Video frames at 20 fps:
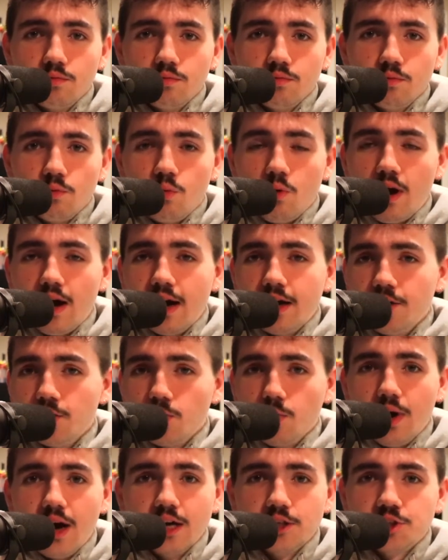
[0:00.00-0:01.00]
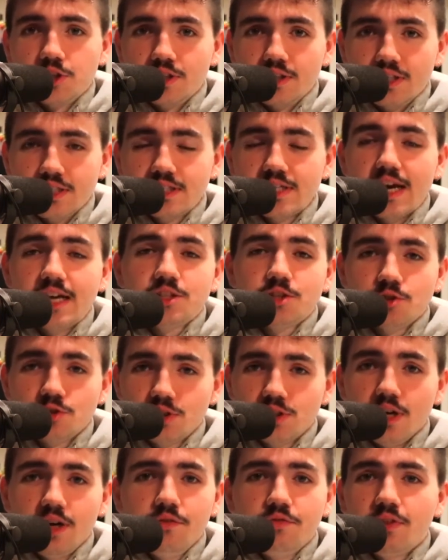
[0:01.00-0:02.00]
why you're watching this. Ask
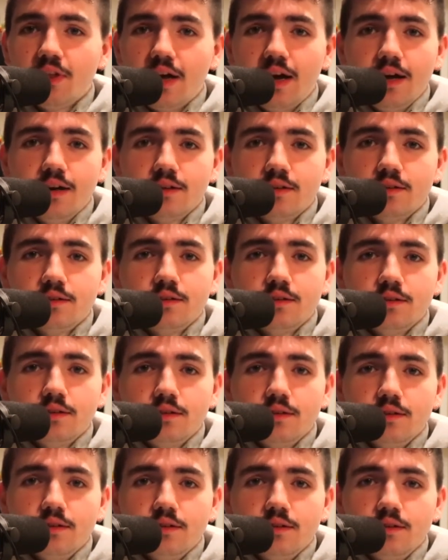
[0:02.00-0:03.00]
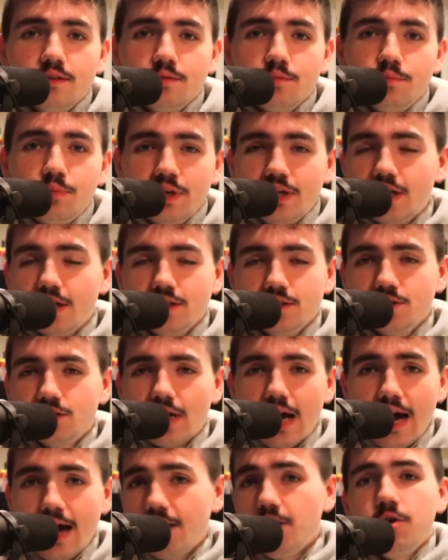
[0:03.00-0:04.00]
yourself that. Because
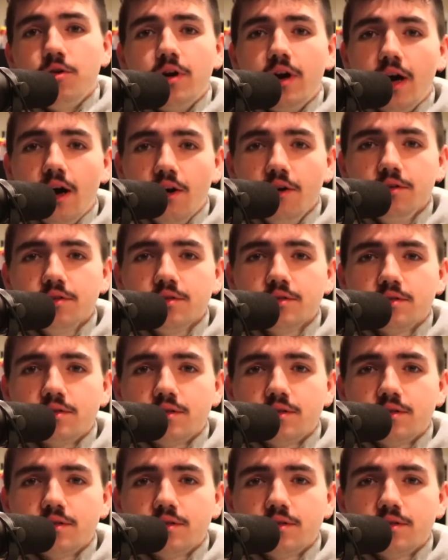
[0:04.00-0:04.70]
I don't know.